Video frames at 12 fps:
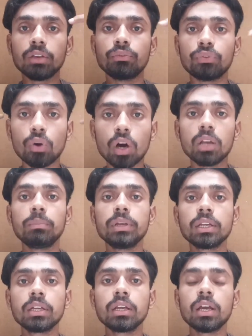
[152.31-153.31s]

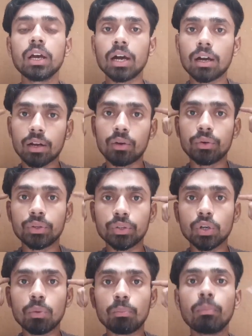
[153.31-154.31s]
evolving around
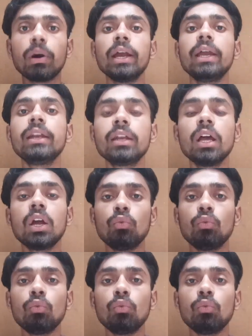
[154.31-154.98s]
your mind,